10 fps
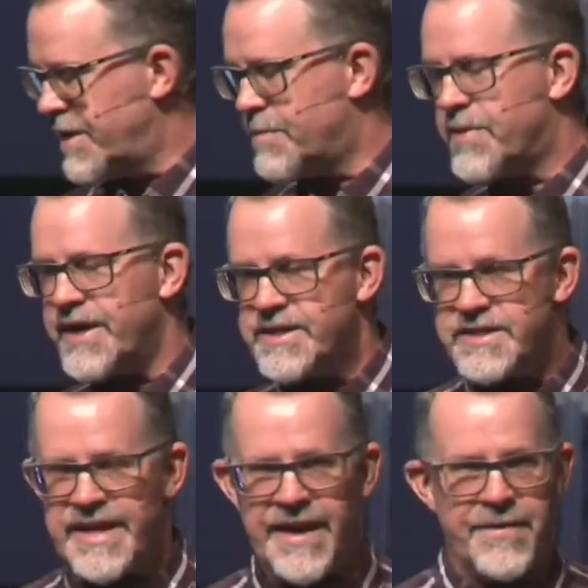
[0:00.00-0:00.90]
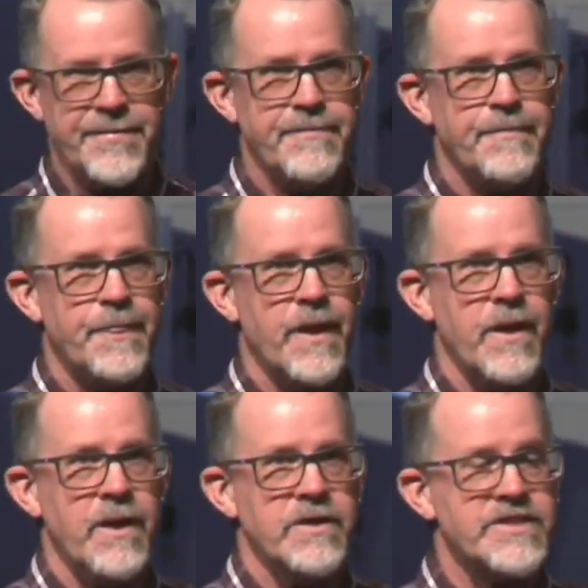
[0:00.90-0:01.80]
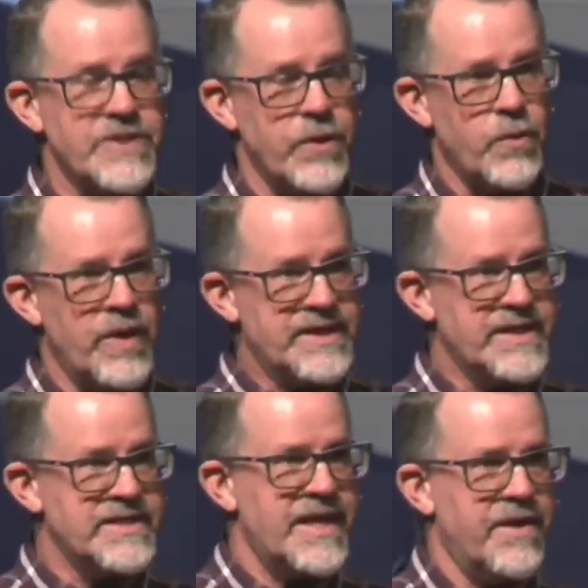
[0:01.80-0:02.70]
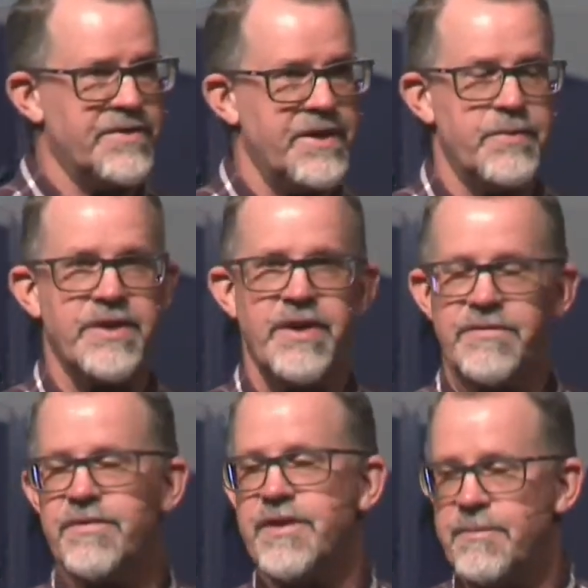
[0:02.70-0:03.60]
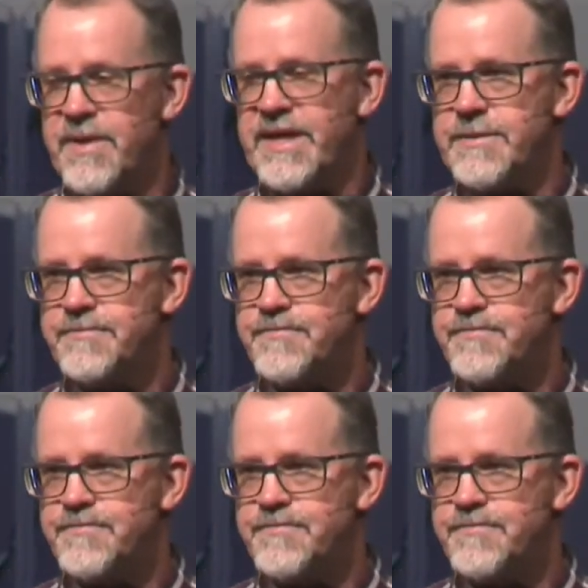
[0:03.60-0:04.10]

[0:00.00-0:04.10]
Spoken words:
it breaks down. So what does healthy recovery mean?